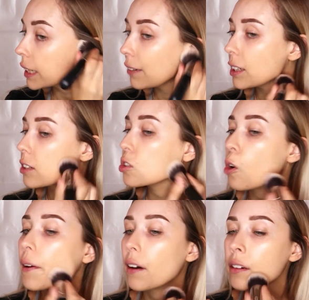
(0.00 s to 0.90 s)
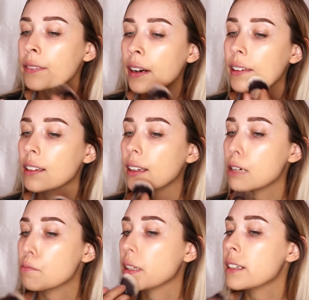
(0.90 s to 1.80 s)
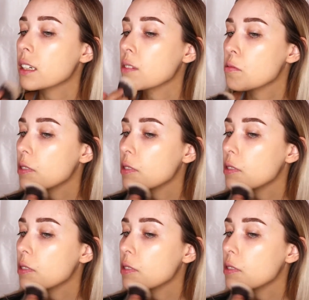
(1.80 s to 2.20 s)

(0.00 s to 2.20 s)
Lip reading: Everything's going on fine and like blending